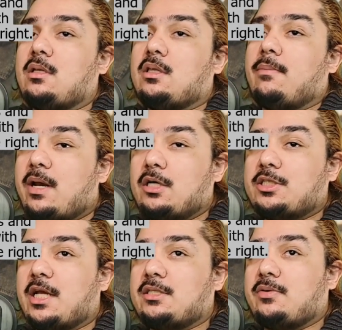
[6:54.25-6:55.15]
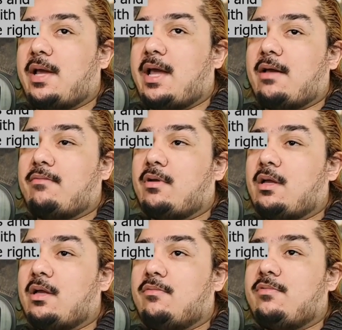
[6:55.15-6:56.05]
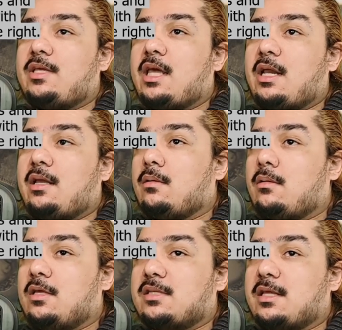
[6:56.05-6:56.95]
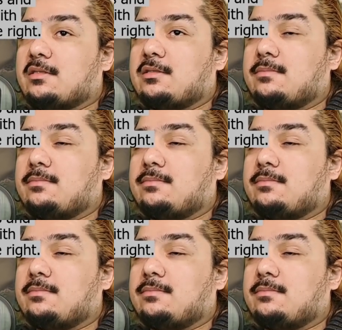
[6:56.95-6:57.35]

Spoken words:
the better chance you have of getting these things.